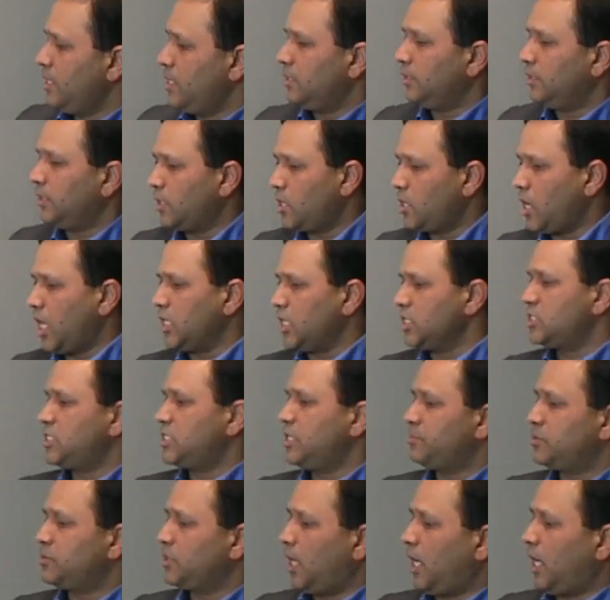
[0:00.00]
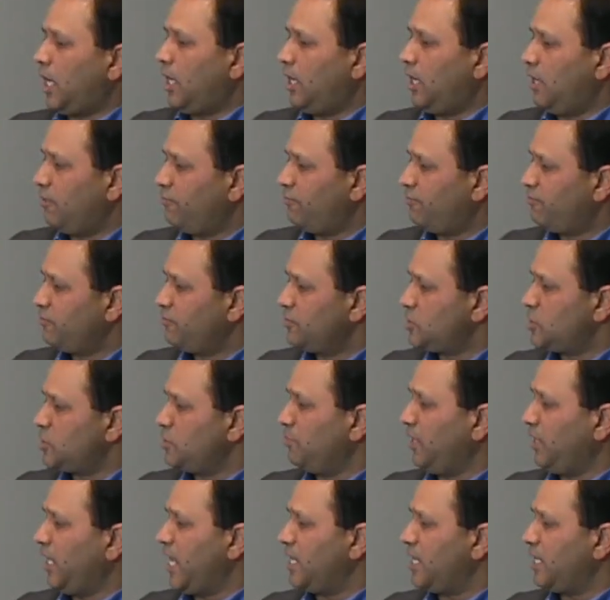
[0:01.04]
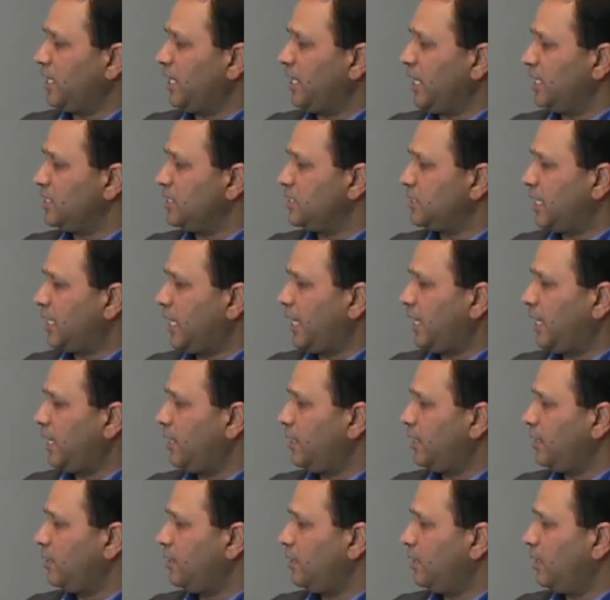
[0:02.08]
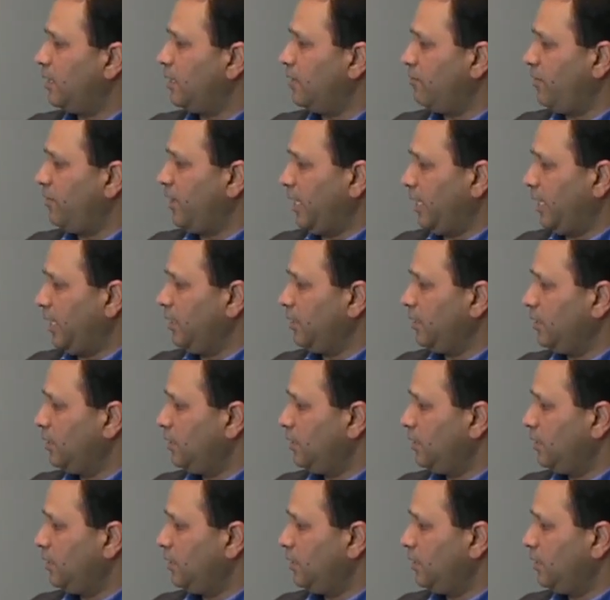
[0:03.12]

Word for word: the concept of simulating an entire array